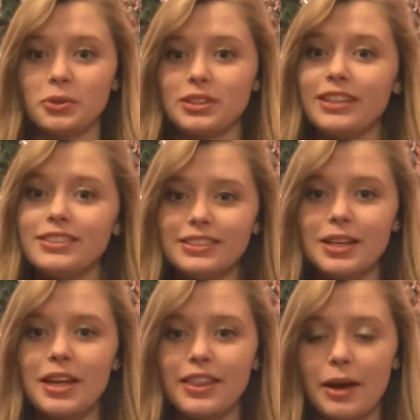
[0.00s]
since
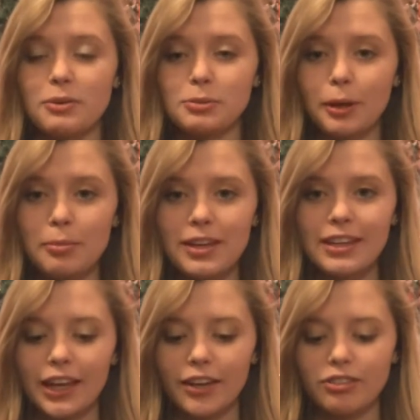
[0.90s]
that was my
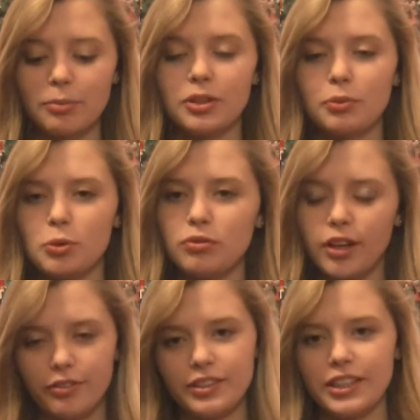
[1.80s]
big gift, I'm gonna move
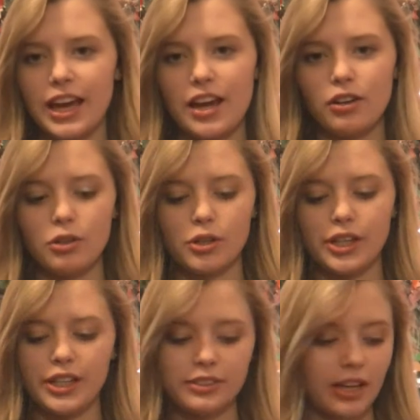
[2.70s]
off into
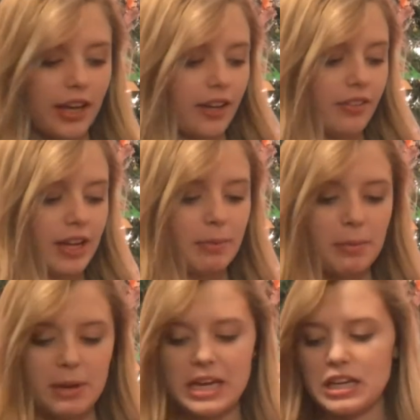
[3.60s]
categories. I have like
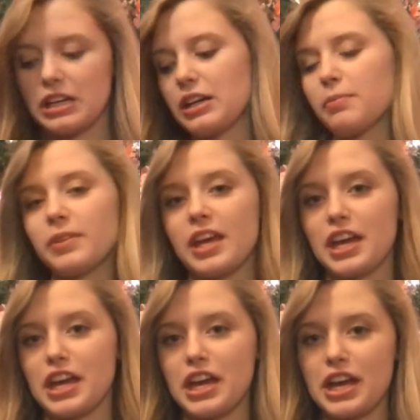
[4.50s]
my makeup, the
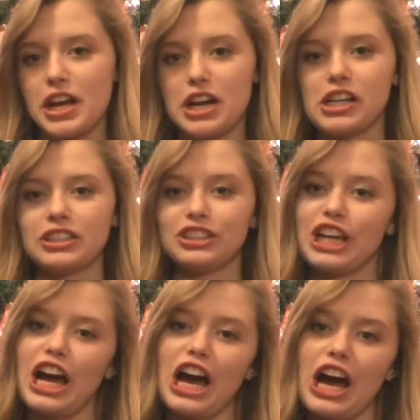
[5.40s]
hair,
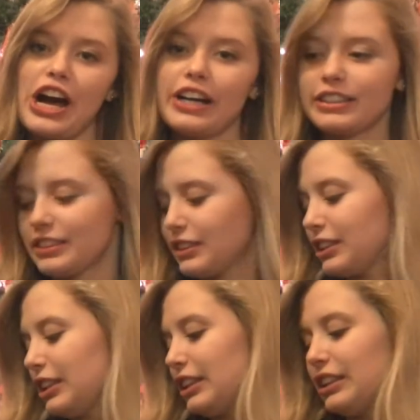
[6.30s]
socks,
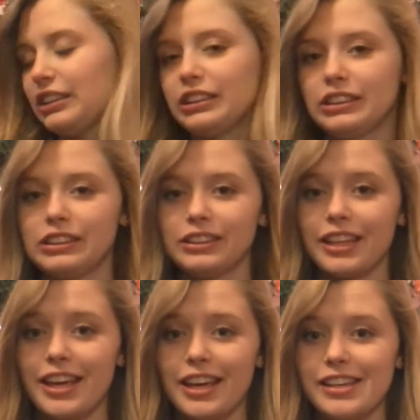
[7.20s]

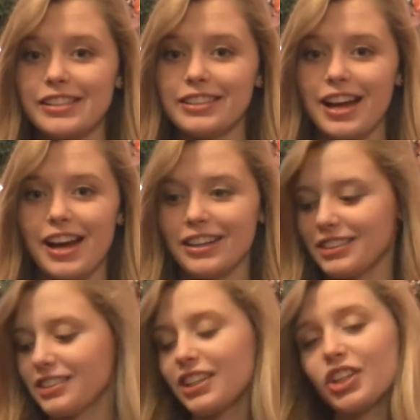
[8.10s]
yay,
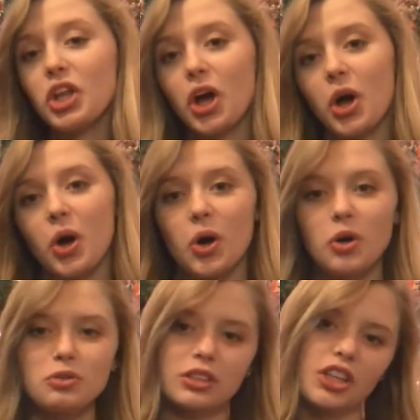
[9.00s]
socks,
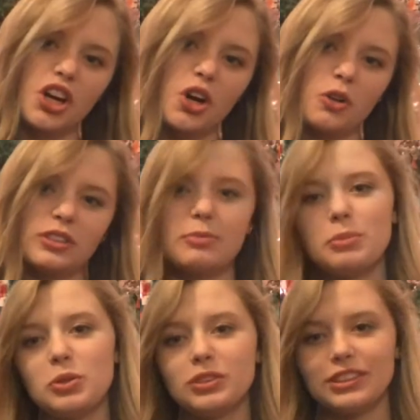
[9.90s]
clothes and coats and
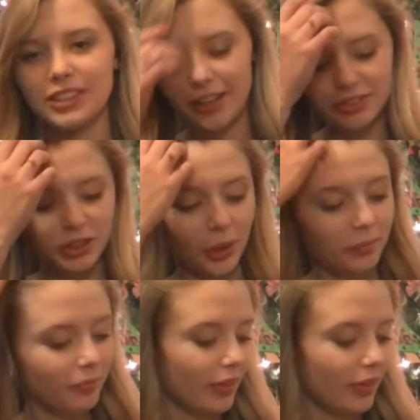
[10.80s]
boots and stuff. So